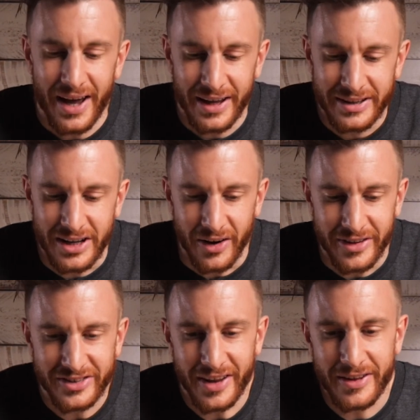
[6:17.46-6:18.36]

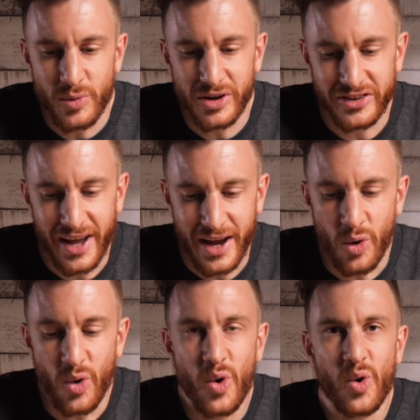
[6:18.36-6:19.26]
there's nothing worse than getting
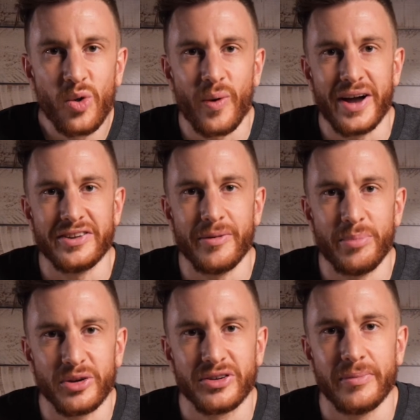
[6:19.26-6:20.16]
all the way to the
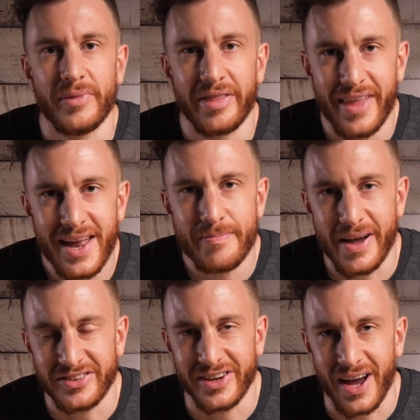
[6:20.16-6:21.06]
bottom, then
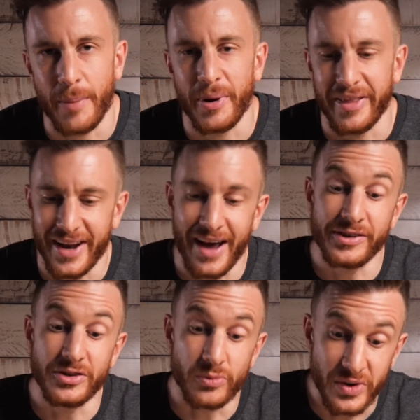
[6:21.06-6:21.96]
messing up and then
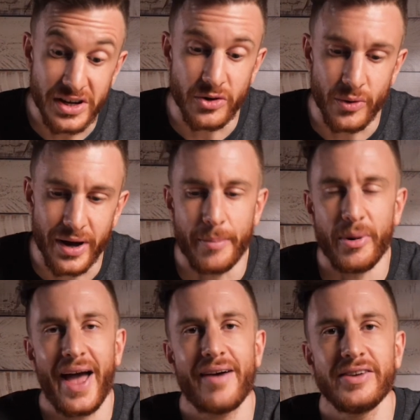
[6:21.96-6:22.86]
having to redo it. And
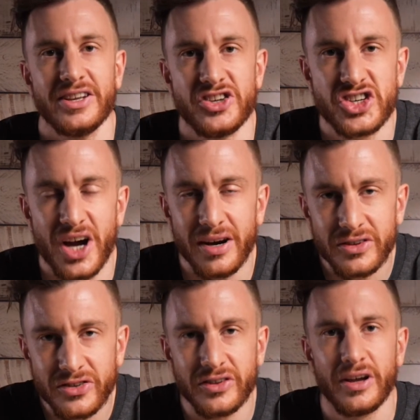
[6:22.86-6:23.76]
by having it in
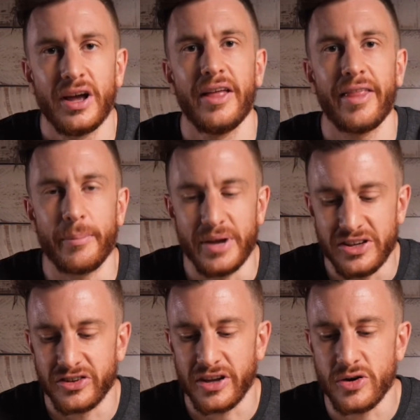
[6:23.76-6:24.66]
chunks, that
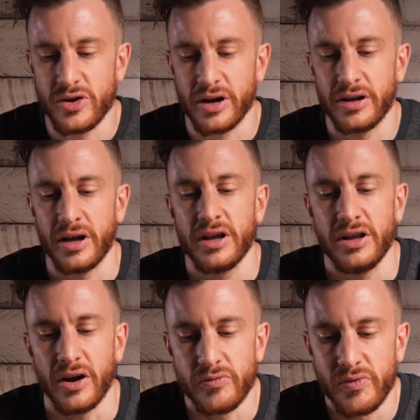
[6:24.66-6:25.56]
means that you can,
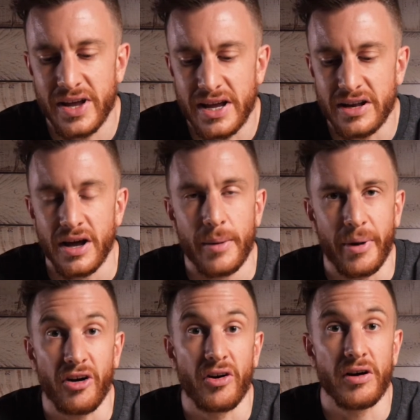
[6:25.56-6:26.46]
read
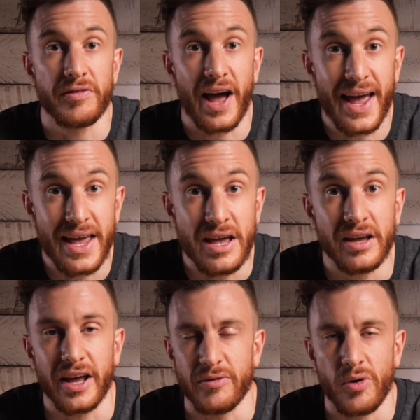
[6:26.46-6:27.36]
paragraph A,
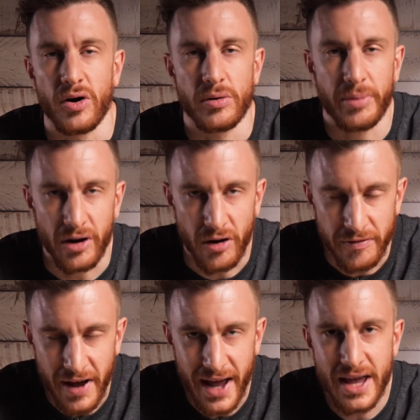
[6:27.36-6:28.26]
get it wrong,
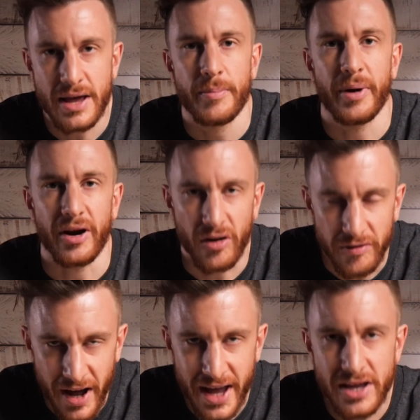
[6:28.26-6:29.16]
paragraph
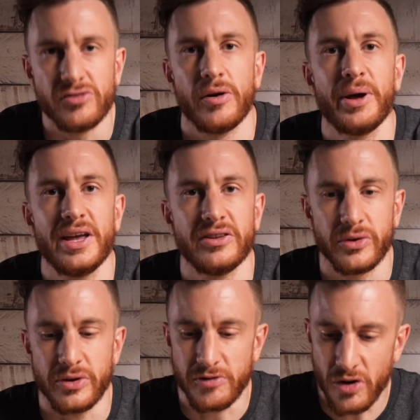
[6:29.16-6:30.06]
A, you repeat
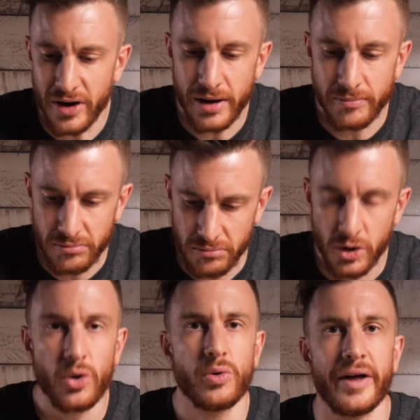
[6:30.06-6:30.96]
until you've got it,
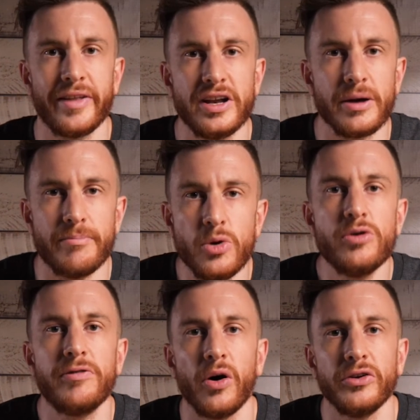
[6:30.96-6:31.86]
cool, and then you can
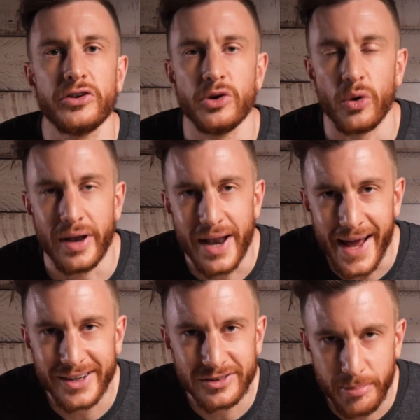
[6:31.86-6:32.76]
move on to your
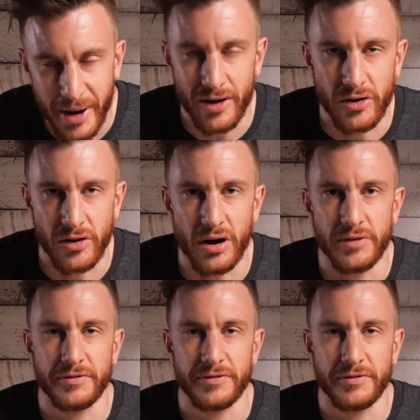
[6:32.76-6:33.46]
next paragraph.